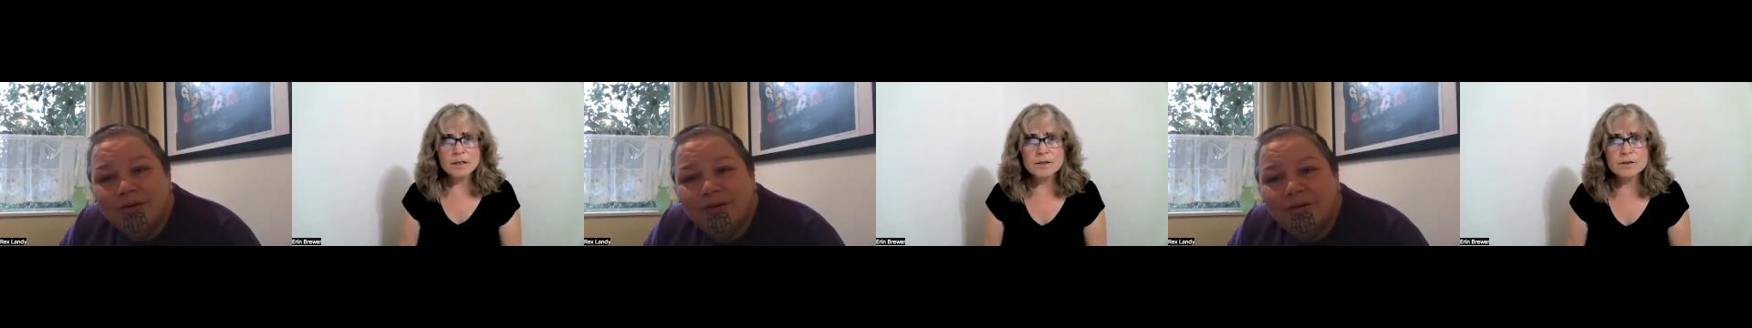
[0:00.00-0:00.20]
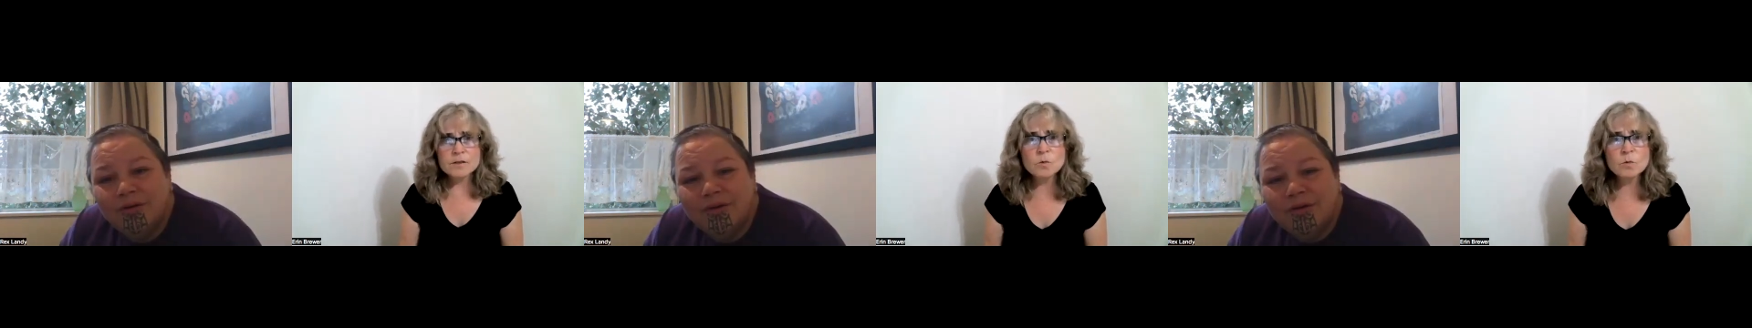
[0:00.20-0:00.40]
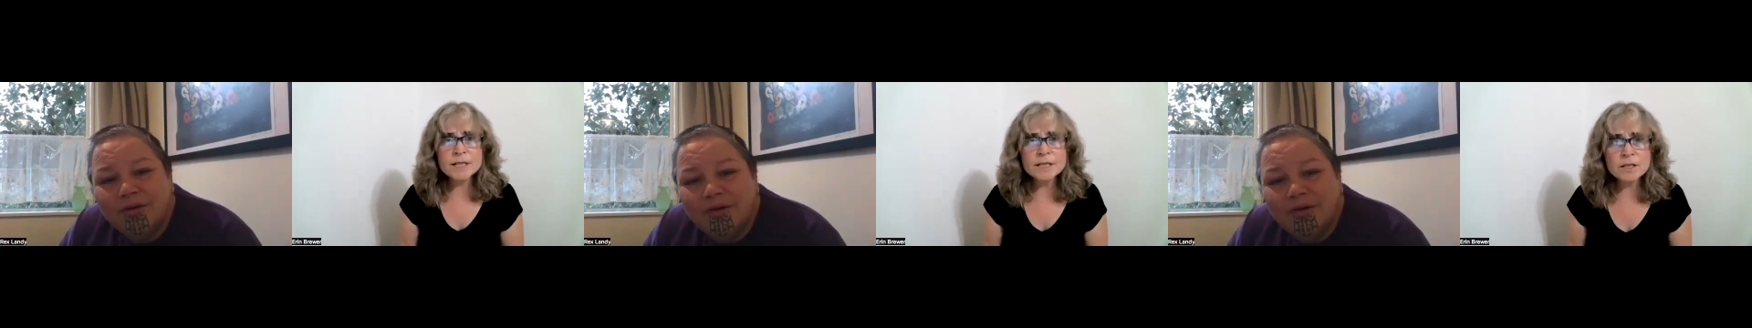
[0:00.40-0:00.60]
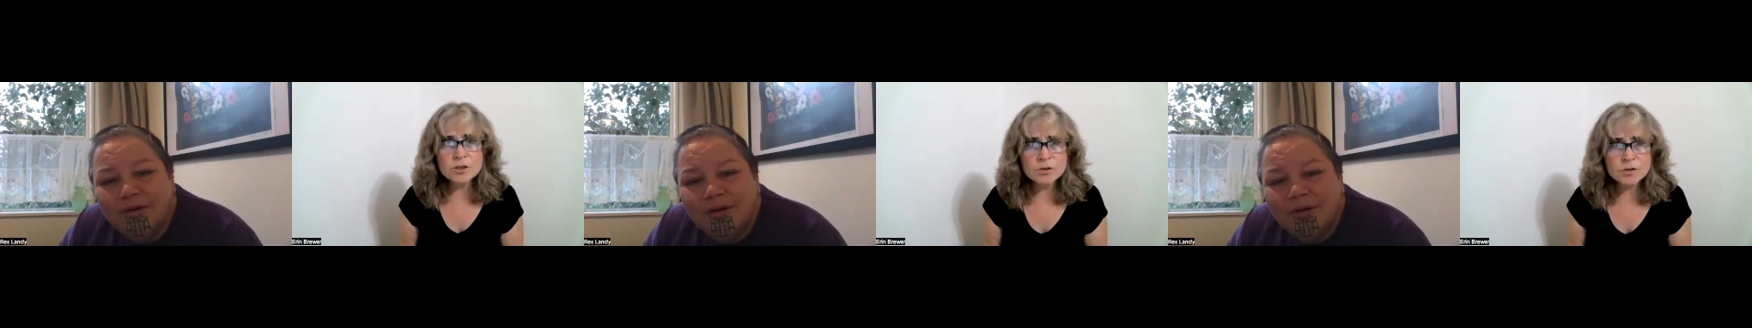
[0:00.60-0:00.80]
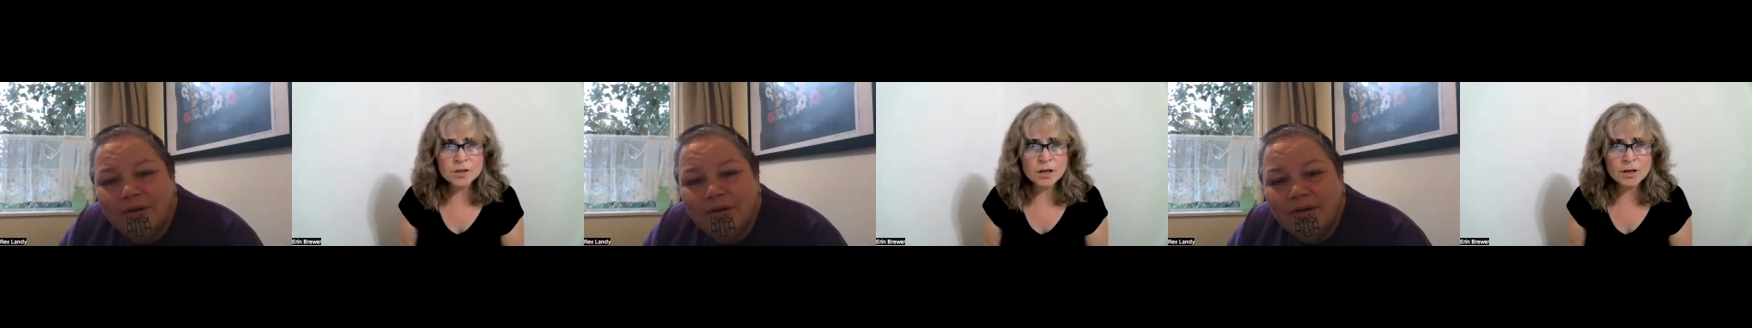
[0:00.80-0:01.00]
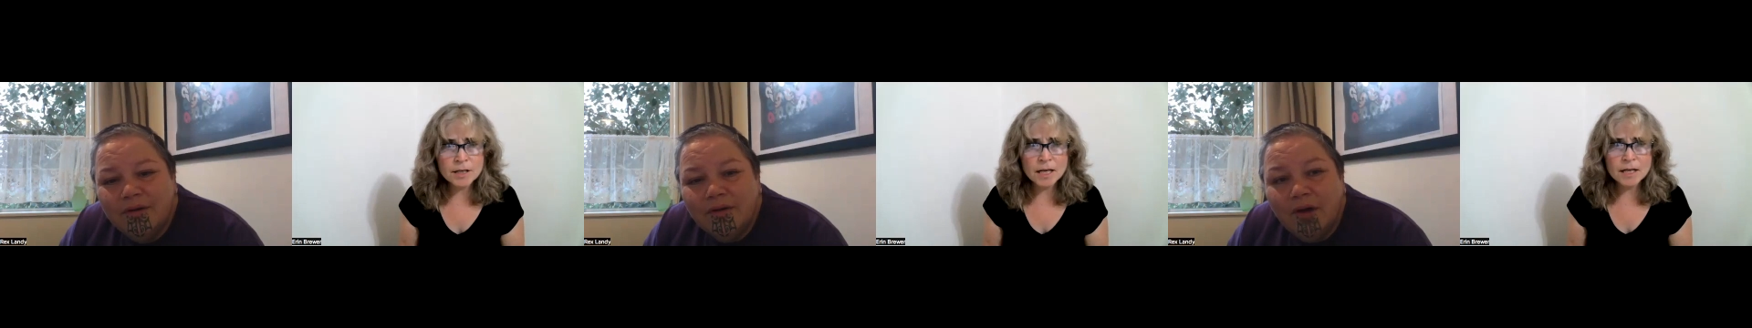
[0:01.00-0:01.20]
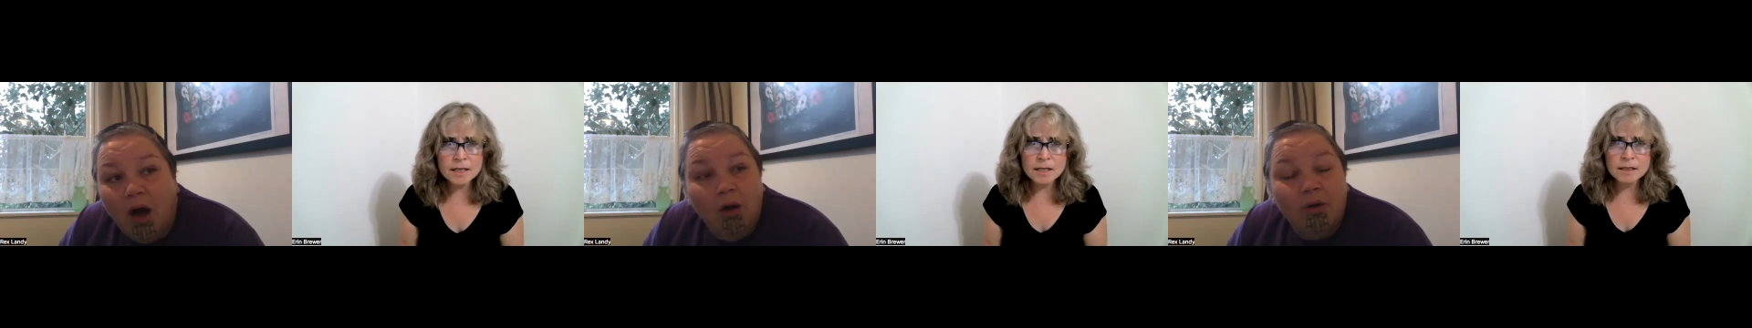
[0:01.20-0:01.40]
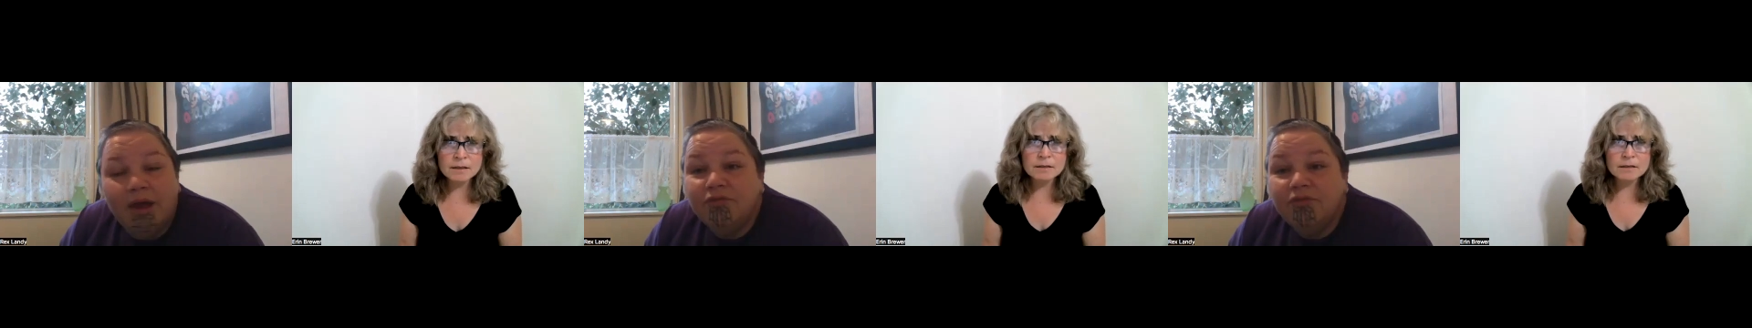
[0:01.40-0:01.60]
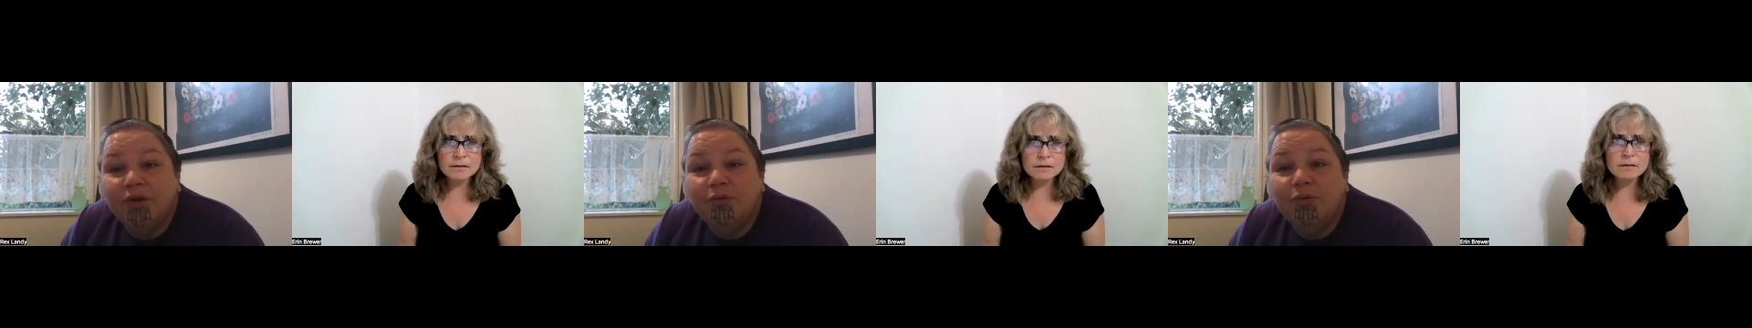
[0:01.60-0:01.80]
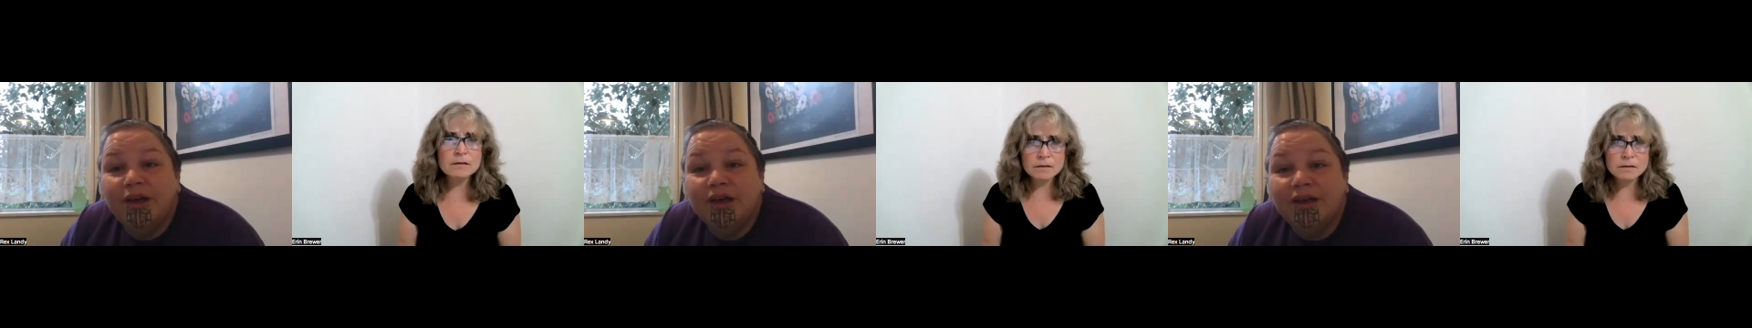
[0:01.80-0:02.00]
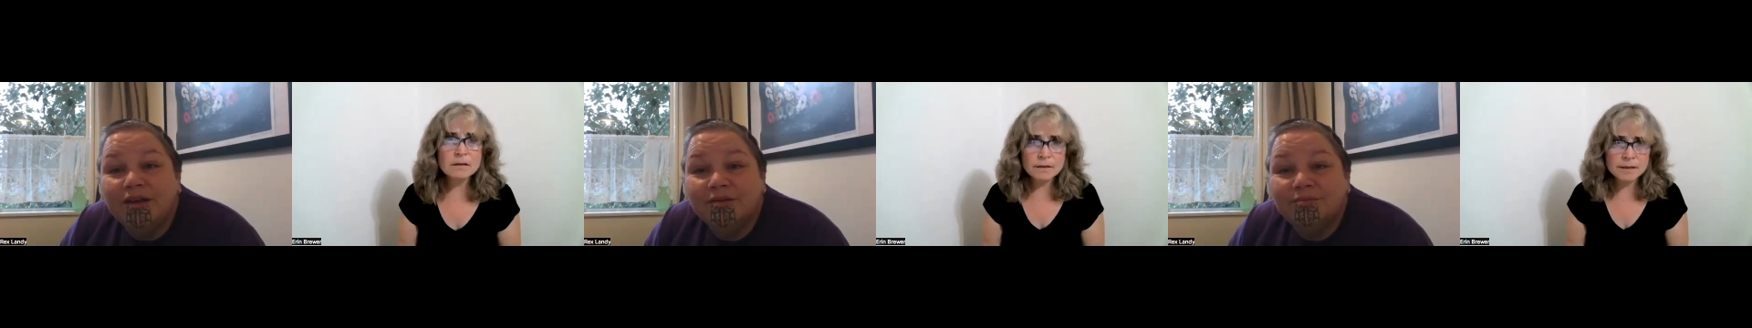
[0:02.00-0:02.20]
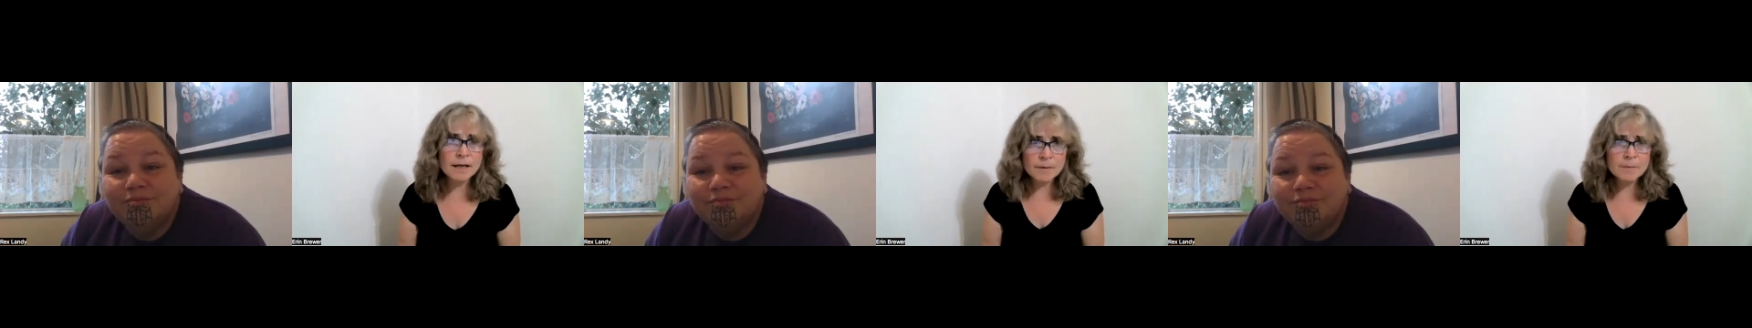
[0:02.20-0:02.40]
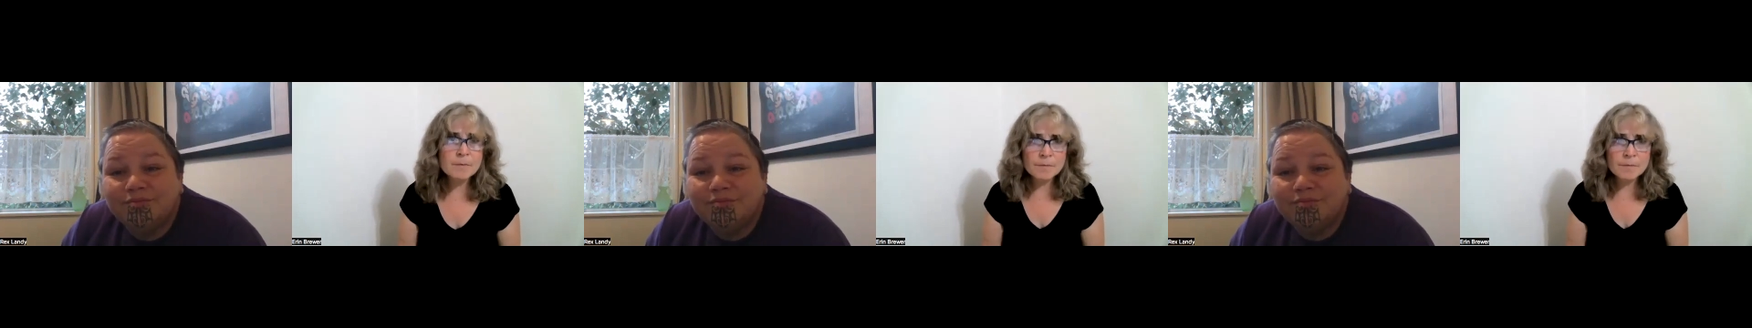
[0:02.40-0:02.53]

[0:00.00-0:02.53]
Speaker 1: So when did you start? Oh, everywhere. Yeah.